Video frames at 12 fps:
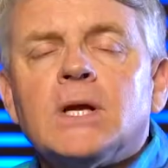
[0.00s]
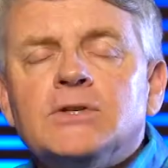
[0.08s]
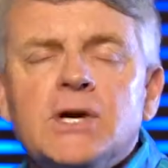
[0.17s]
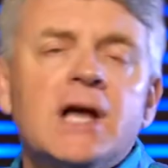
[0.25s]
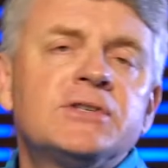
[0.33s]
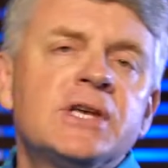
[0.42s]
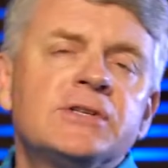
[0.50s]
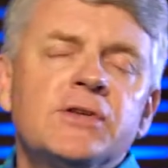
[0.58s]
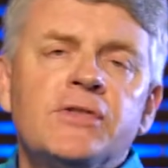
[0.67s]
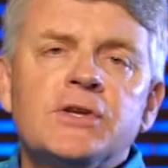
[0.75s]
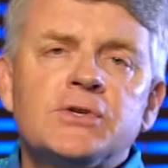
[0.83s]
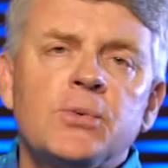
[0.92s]
John says
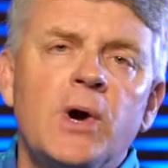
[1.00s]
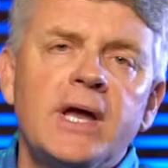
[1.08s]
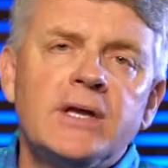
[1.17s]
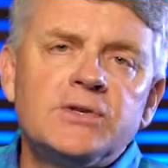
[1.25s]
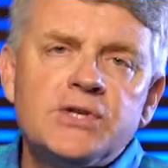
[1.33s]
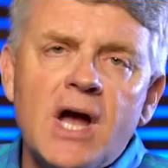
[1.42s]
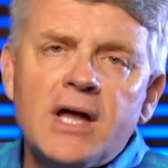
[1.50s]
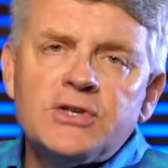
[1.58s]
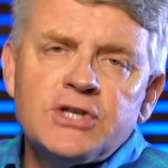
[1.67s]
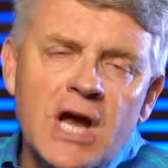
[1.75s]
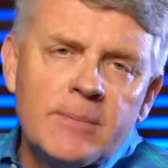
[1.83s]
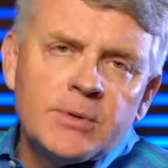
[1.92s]
it this way in John
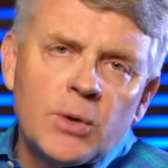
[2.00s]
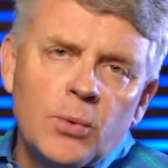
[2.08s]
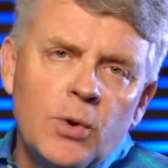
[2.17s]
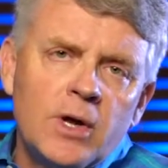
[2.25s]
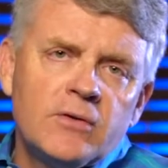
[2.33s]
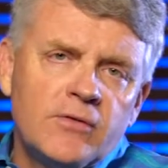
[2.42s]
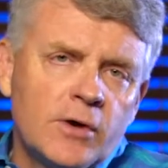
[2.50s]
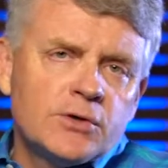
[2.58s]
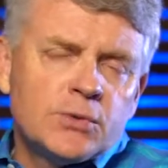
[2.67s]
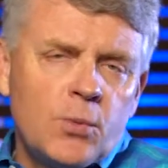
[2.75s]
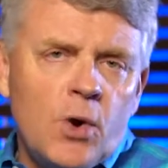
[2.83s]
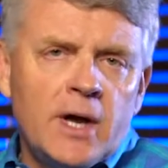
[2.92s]
chapter 1,
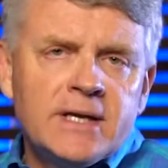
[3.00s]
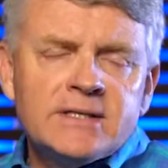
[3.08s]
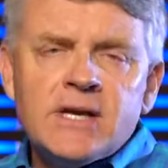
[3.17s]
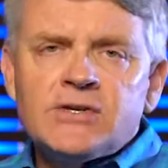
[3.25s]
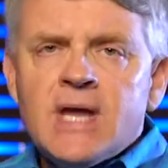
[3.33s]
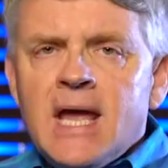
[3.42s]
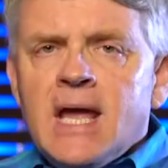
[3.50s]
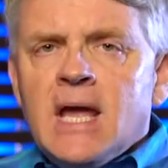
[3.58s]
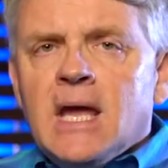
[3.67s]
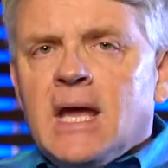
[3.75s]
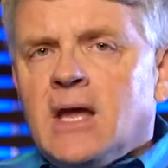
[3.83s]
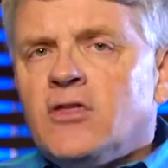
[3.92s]
verse 1. He says,
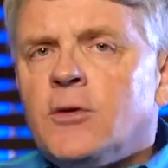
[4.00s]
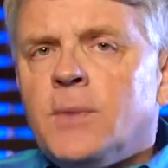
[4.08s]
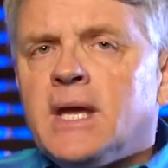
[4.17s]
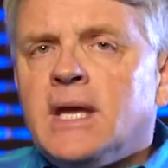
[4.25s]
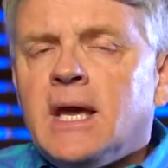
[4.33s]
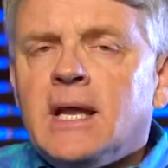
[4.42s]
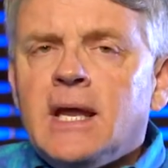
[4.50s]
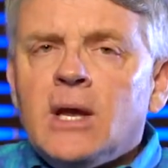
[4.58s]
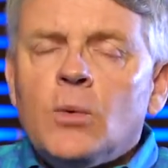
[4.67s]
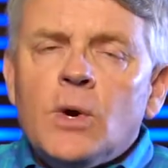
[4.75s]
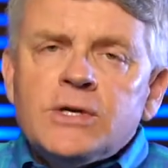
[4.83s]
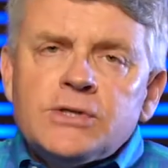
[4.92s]
in the
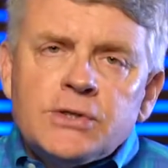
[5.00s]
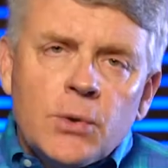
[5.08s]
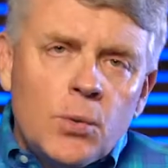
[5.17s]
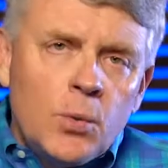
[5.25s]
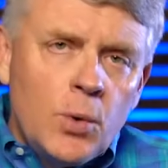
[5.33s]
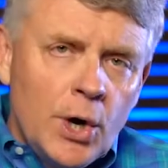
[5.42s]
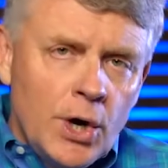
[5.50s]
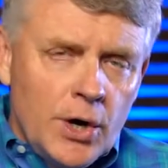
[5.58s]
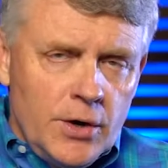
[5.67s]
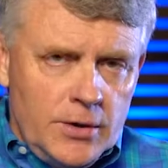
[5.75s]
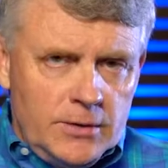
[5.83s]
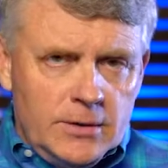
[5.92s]
beginning was the
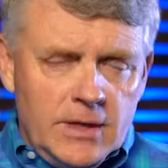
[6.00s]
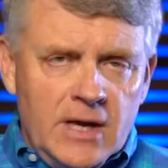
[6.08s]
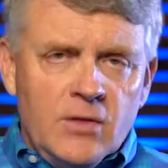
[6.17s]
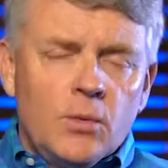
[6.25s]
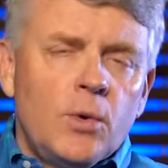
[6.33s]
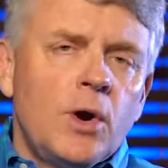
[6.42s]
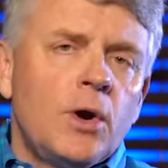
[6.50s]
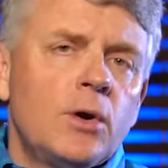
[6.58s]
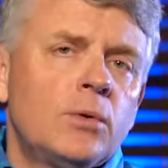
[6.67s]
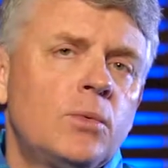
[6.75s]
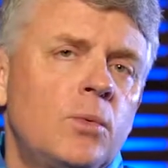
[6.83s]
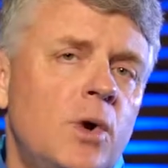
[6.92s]
Word, and the
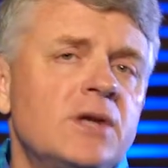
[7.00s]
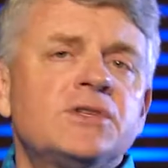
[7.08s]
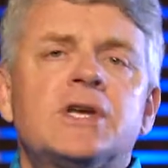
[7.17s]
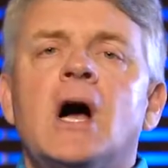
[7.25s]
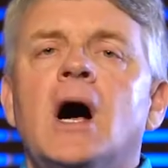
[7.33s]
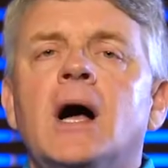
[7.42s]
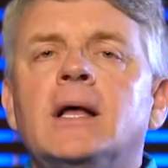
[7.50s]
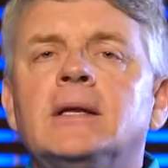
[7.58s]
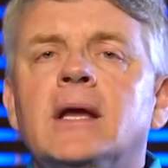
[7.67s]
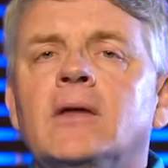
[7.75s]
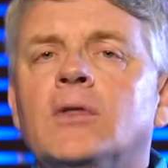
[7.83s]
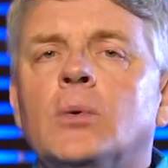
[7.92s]
Word was God,
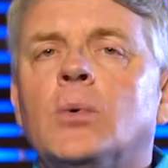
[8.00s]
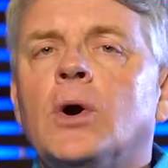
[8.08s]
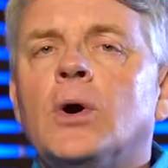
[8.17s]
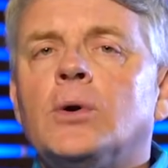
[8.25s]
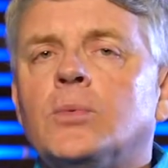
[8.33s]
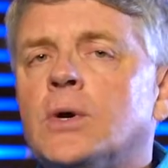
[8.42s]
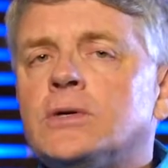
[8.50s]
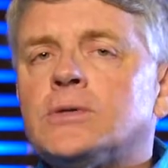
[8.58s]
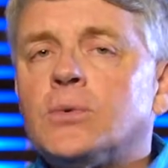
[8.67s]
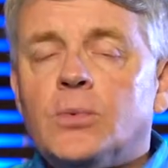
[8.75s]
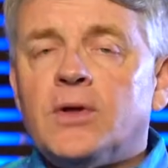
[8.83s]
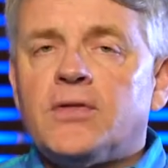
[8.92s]
and the Word
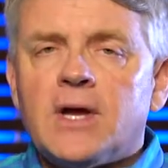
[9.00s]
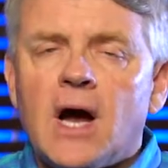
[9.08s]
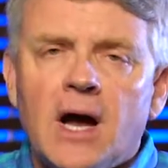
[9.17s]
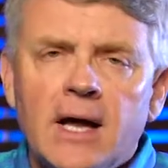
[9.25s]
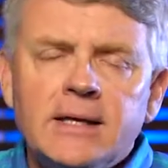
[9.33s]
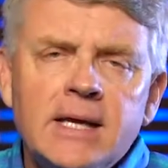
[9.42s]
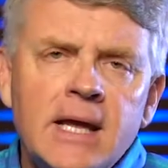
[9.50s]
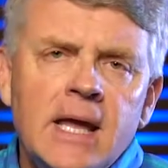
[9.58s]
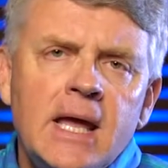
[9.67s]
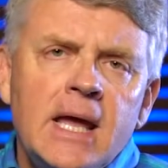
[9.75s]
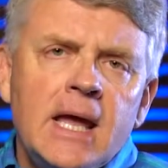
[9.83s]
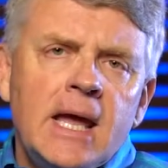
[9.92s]
was with God.
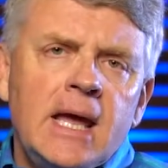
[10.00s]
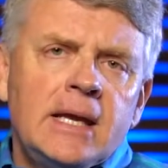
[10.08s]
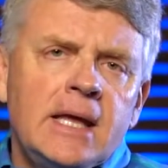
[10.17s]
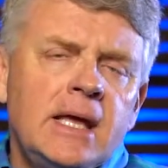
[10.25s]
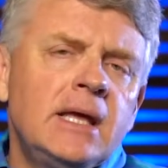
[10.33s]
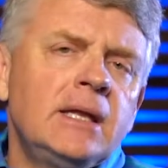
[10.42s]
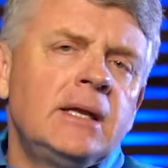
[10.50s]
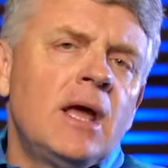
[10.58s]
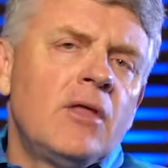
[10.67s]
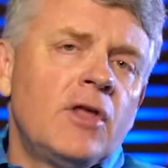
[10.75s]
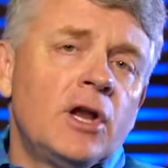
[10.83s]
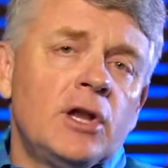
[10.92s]
And in
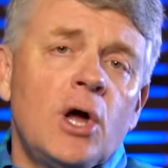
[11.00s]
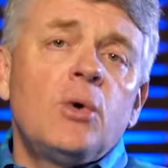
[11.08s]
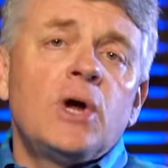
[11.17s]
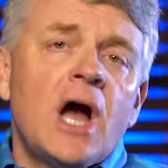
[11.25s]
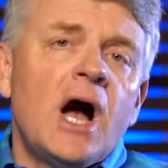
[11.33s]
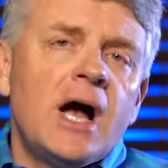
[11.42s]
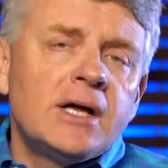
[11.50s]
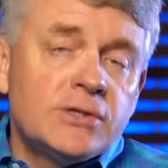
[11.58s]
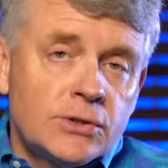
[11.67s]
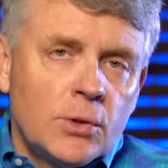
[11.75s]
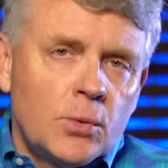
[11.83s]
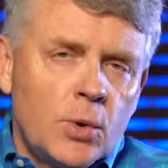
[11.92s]
the
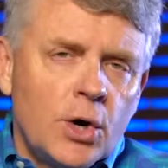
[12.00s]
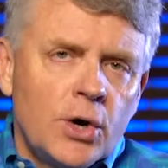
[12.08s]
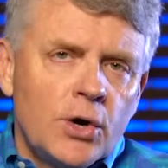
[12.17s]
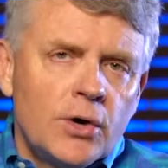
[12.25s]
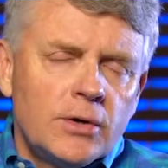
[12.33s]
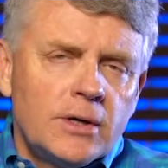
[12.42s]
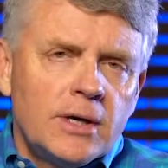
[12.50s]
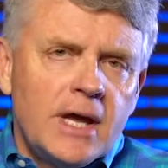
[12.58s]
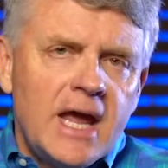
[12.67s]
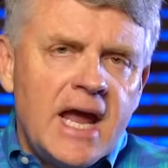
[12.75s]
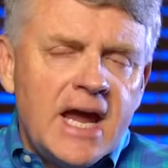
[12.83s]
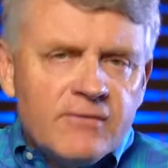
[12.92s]
Logos, the Word,
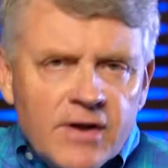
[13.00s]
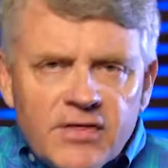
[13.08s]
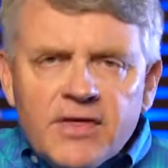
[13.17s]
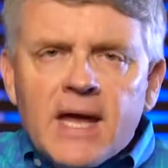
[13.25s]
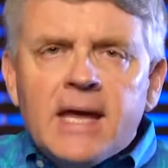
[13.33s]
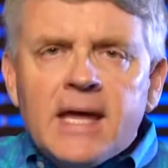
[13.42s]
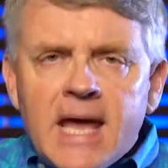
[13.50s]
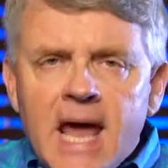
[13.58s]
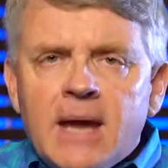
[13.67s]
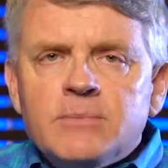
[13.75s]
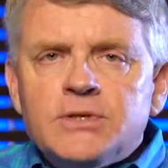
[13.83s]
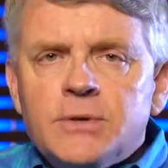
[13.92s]
everything
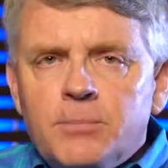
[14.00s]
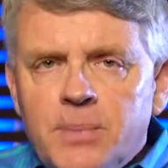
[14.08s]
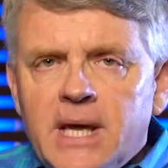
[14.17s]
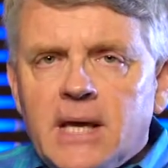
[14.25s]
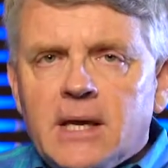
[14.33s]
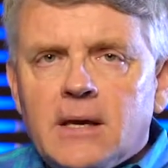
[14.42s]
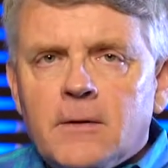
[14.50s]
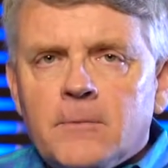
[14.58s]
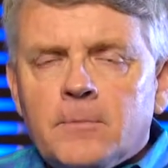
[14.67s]
came to be.